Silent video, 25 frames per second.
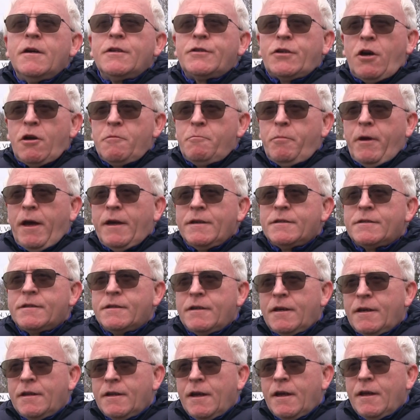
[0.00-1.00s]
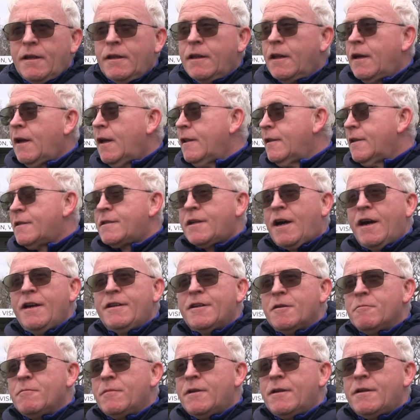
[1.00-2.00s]
showpiece in the
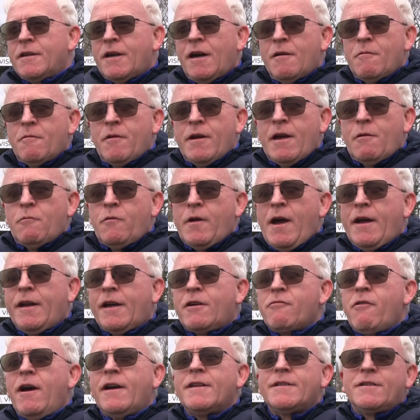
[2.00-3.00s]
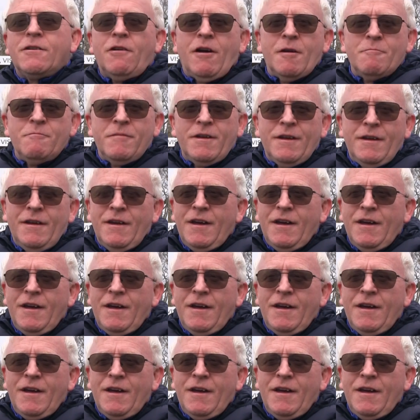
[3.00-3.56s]
stadium. And we had a great time.